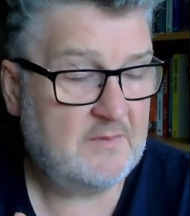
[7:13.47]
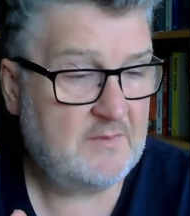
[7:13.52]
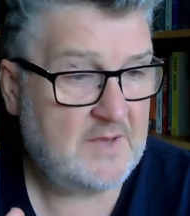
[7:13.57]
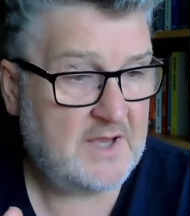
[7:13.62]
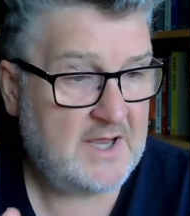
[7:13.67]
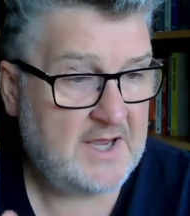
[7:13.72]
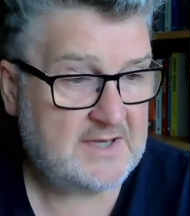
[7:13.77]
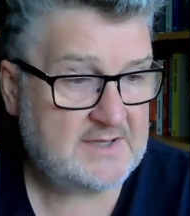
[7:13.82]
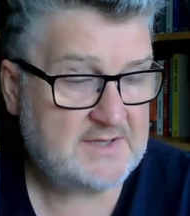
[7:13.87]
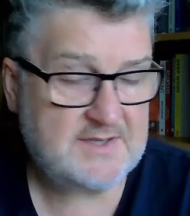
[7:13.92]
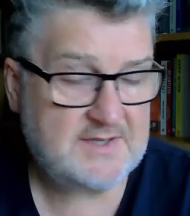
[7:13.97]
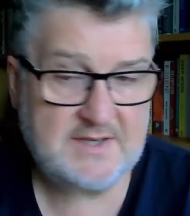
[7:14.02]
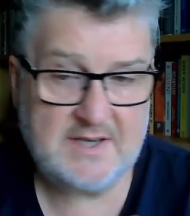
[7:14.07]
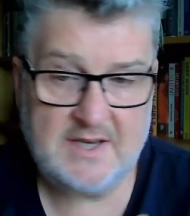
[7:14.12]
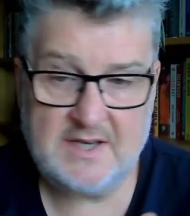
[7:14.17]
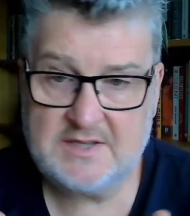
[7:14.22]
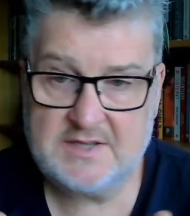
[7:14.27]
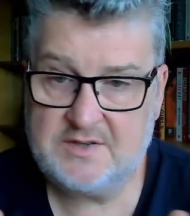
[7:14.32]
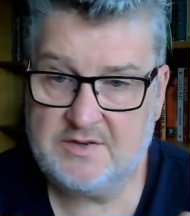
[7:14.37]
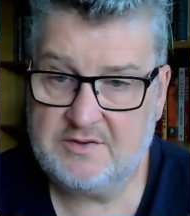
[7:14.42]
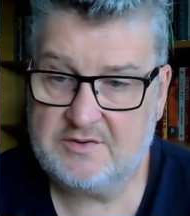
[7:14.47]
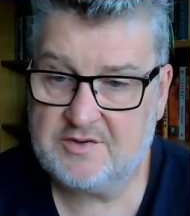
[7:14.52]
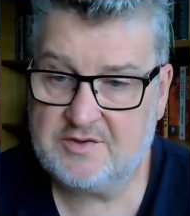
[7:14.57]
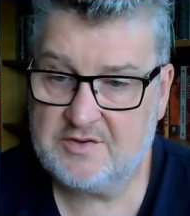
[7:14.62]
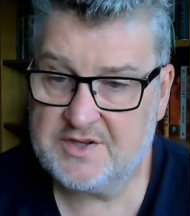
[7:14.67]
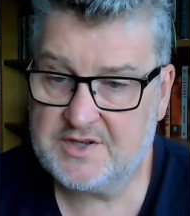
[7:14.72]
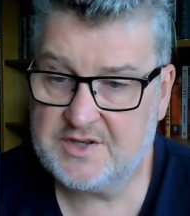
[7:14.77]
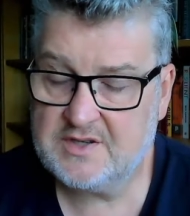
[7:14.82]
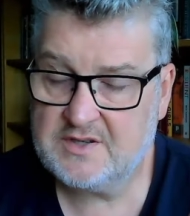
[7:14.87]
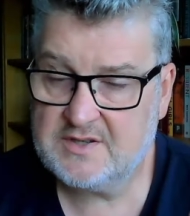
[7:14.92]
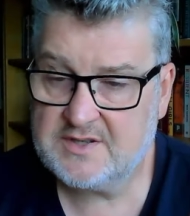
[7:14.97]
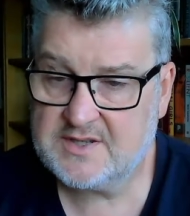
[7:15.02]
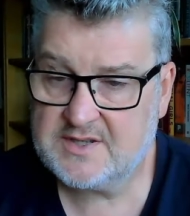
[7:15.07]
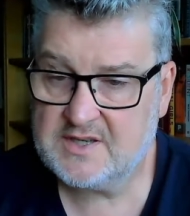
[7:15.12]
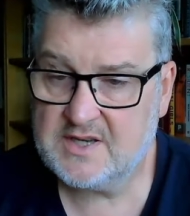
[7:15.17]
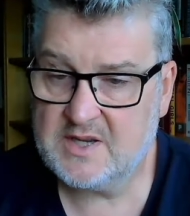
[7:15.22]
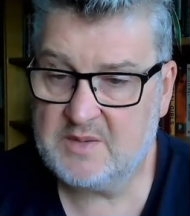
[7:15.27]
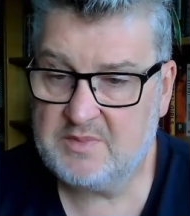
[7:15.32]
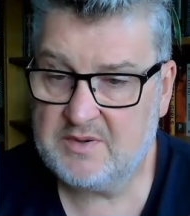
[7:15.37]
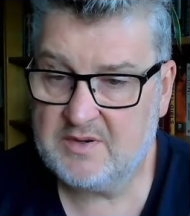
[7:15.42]
exercise, nutrition,
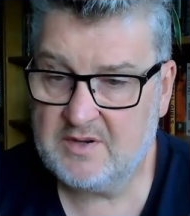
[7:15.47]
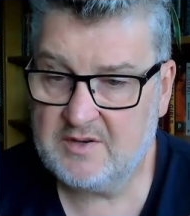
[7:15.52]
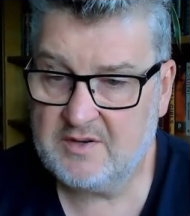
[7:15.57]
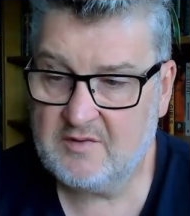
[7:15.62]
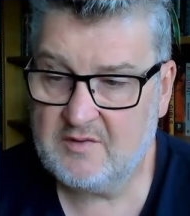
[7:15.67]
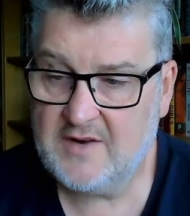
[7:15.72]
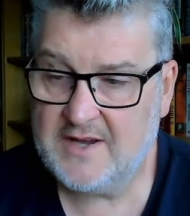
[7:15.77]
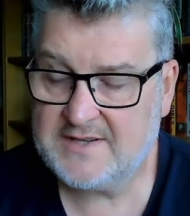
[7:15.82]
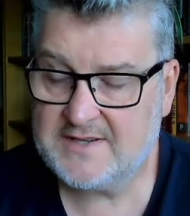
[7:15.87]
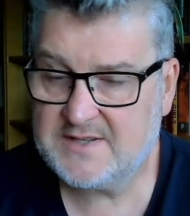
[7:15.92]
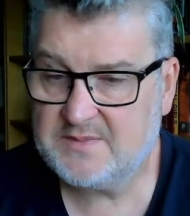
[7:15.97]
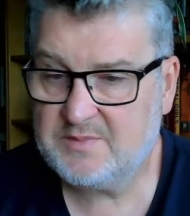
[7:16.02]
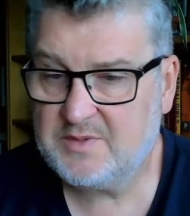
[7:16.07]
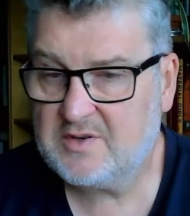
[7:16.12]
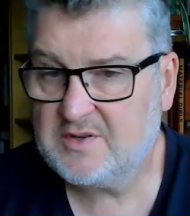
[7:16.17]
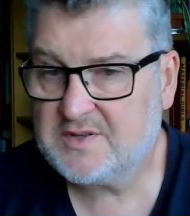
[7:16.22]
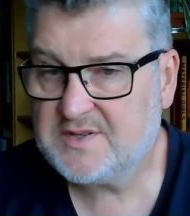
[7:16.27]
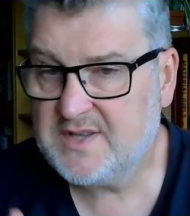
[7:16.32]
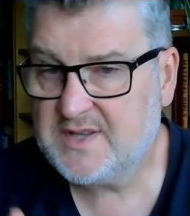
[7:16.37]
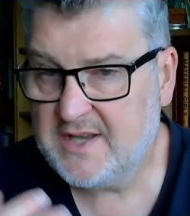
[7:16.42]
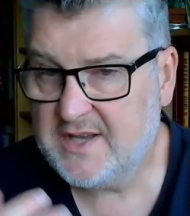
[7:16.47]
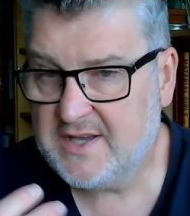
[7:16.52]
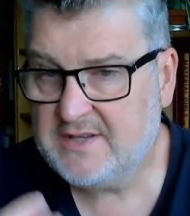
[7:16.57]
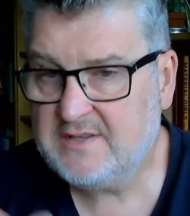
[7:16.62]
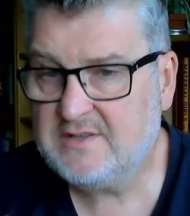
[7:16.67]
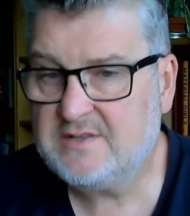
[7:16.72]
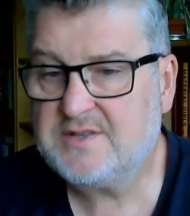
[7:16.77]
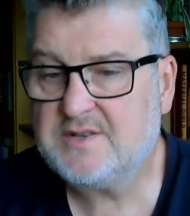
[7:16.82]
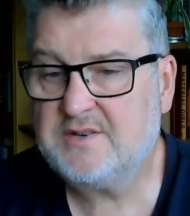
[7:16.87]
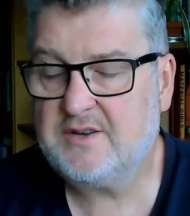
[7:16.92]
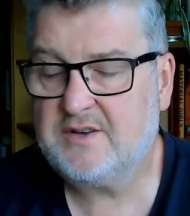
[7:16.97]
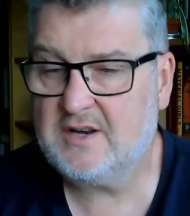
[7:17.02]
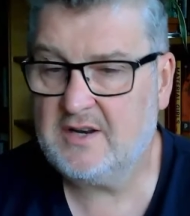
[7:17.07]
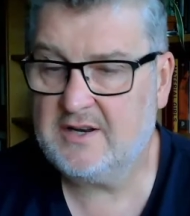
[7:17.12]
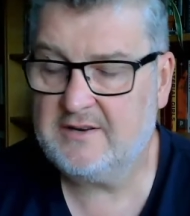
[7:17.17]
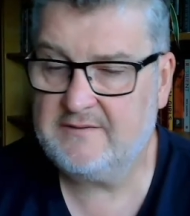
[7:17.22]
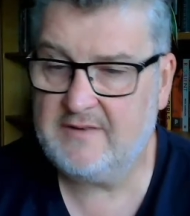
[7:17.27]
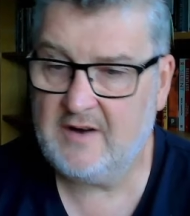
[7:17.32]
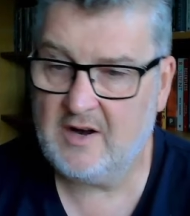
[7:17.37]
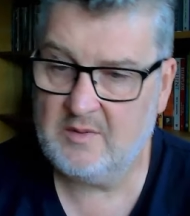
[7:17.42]
sleep, and rest, because the internal
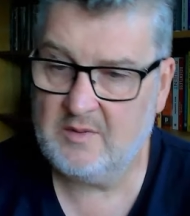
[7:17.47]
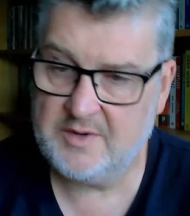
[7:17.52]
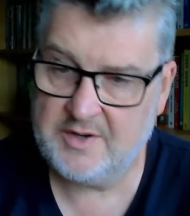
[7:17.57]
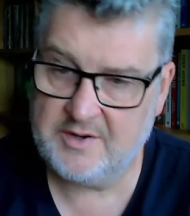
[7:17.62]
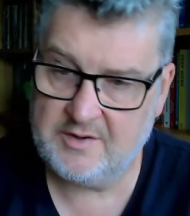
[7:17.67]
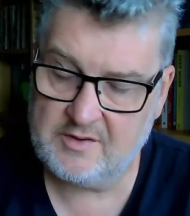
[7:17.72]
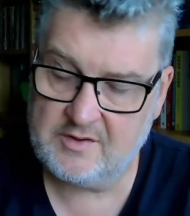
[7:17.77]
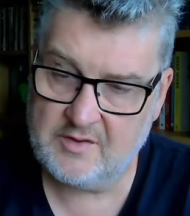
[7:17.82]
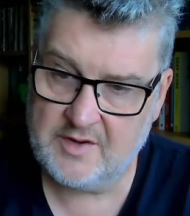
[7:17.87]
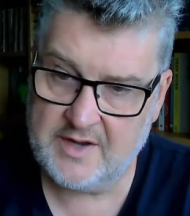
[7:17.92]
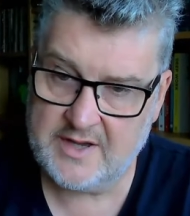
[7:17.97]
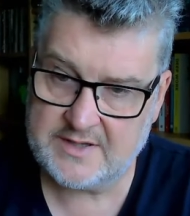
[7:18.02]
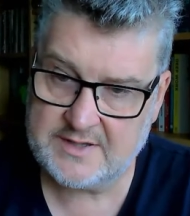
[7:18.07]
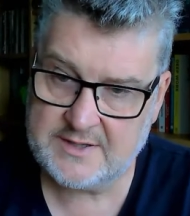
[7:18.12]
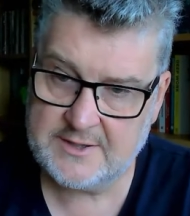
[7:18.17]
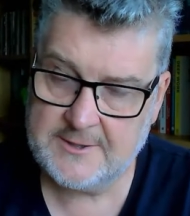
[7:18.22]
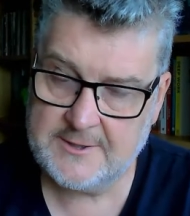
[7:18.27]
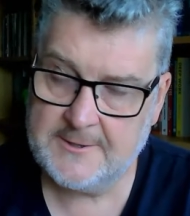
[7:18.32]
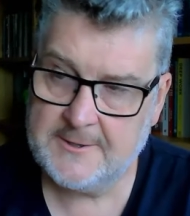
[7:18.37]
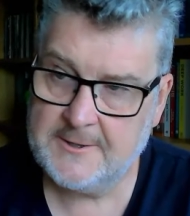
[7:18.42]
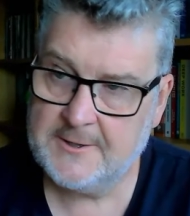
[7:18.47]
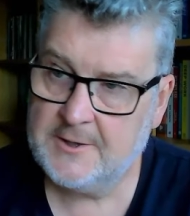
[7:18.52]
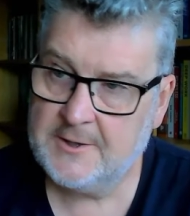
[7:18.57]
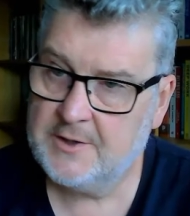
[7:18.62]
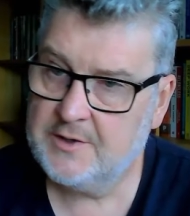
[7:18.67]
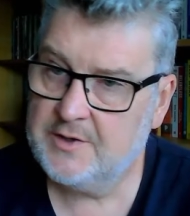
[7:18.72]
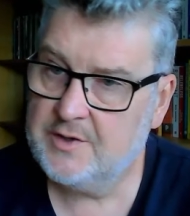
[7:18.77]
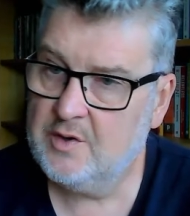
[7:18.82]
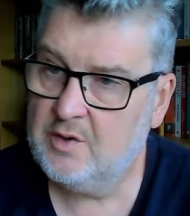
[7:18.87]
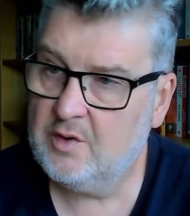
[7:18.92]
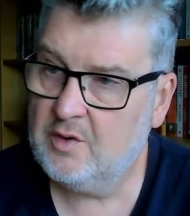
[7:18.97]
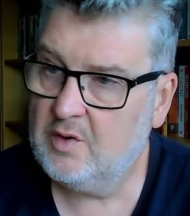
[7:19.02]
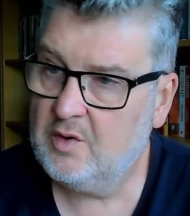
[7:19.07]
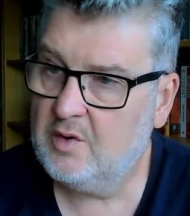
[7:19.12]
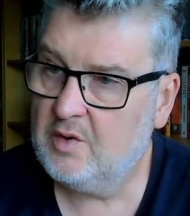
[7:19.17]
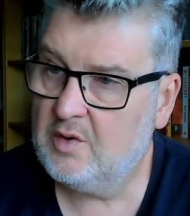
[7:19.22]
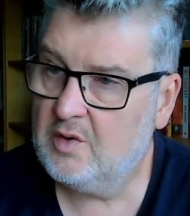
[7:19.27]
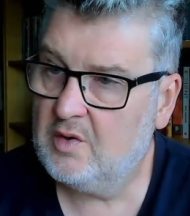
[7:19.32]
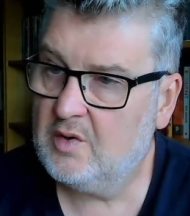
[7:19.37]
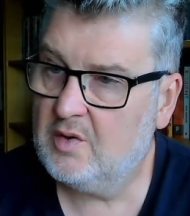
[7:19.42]
environment you create,
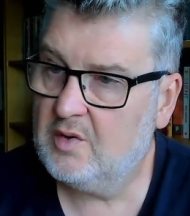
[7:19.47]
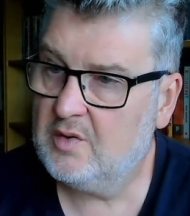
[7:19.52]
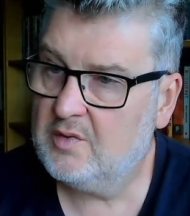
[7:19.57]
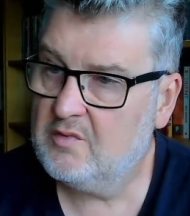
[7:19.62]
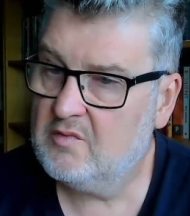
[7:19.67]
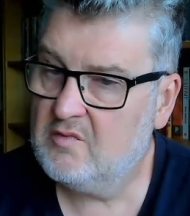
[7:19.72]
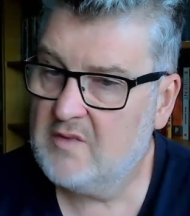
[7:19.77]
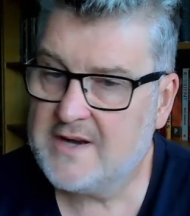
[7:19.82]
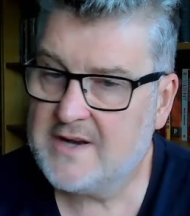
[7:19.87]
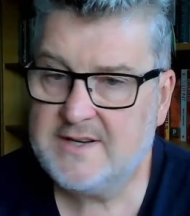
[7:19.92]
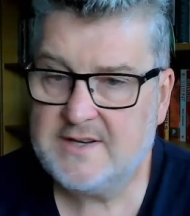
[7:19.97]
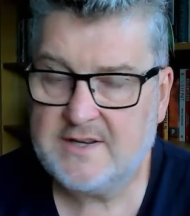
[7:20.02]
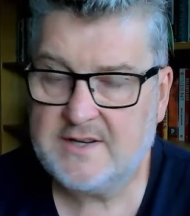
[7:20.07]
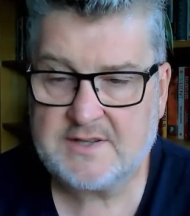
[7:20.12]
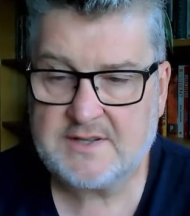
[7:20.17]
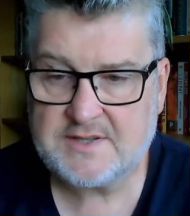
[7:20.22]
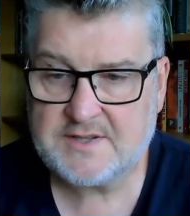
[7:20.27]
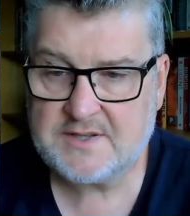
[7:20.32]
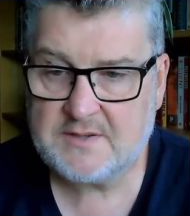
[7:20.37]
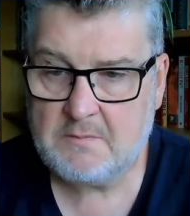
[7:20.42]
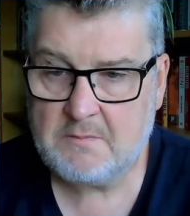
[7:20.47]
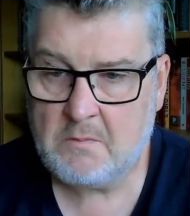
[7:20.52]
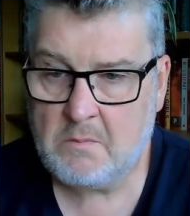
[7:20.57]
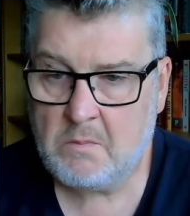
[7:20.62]
your readiness,